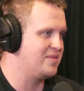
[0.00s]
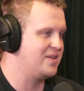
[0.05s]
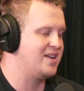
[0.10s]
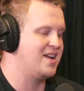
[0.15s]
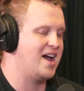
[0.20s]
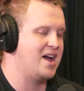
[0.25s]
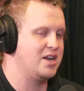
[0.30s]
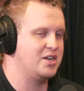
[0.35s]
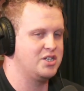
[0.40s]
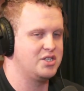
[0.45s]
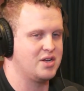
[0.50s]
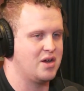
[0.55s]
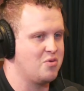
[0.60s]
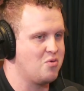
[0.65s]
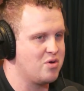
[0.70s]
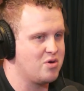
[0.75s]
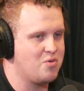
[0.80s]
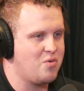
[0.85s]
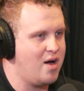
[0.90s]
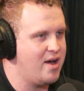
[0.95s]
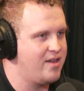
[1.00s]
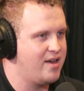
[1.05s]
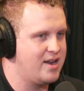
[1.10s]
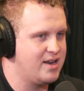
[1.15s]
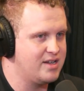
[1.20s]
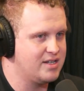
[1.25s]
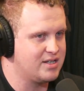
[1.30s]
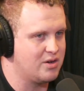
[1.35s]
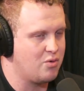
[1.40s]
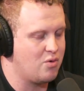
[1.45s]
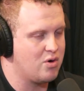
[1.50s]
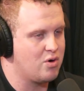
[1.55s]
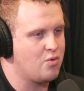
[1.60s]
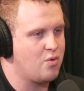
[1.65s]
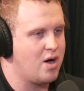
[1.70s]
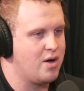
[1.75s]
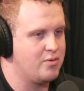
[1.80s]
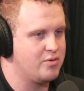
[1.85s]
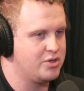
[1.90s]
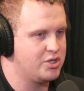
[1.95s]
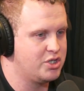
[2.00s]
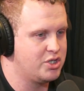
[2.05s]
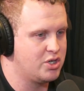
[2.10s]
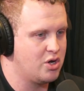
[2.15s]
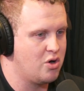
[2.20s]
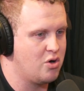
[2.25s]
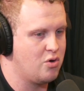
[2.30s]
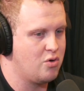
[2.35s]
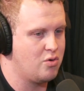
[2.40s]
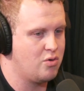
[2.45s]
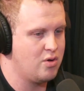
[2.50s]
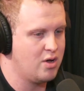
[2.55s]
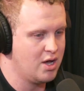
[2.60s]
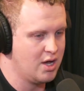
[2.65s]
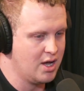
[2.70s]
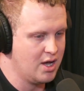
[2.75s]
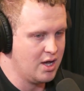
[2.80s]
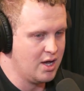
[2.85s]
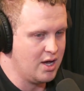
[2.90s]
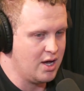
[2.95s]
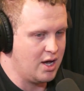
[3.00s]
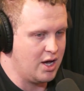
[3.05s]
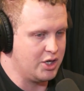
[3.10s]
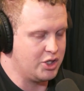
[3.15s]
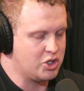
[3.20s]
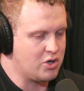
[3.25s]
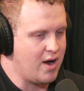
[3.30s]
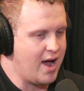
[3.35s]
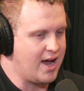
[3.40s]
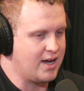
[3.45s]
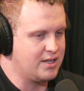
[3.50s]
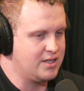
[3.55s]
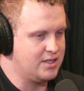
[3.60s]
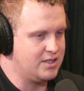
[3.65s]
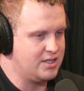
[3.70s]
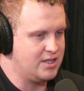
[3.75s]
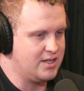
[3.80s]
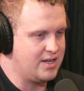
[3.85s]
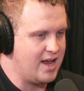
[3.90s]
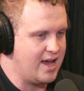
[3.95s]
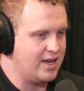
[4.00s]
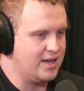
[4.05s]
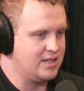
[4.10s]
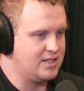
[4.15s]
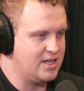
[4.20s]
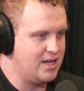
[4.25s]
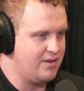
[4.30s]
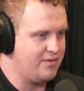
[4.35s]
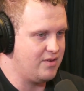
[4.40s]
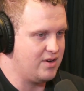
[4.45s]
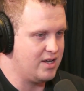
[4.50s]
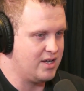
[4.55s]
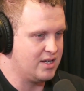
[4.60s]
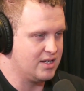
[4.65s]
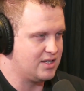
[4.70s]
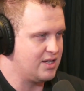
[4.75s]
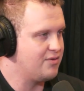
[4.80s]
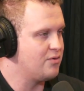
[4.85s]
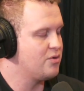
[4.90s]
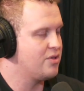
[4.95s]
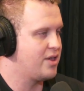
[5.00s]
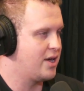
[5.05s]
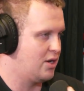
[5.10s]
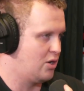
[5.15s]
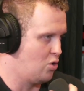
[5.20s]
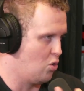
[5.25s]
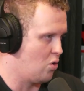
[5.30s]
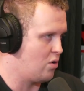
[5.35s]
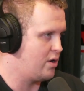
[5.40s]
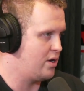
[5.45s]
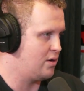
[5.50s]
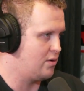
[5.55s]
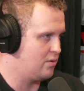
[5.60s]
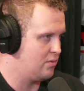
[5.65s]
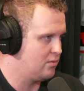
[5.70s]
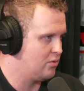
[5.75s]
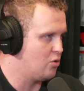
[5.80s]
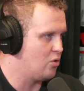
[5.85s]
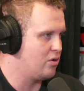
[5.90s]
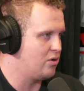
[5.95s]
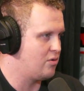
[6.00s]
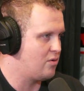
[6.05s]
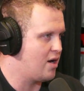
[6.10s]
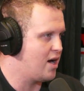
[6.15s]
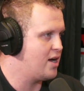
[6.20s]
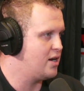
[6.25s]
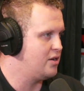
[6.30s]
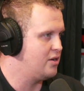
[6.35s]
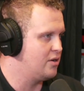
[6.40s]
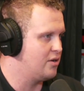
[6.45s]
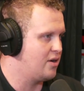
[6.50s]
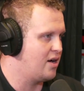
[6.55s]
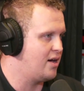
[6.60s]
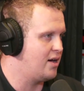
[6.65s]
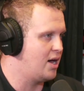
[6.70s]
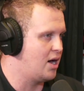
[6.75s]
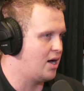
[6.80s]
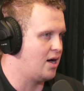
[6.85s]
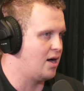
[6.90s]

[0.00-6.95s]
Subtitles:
And I wonder why that is. I wonder why we're so attracted to negativity. Cause even with like Gordon Ryan, you know,